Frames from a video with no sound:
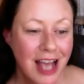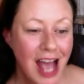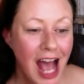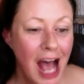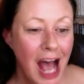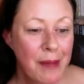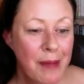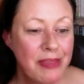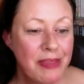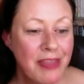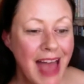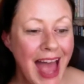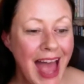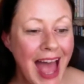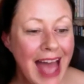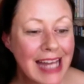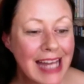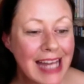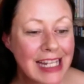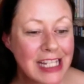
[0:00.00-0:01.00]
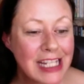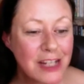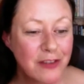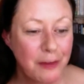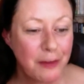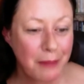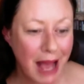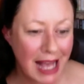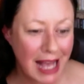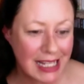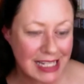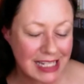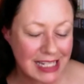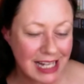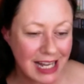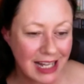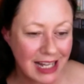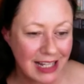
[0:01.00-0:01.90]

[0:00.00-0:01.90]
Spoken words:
I'm in the hands of a master.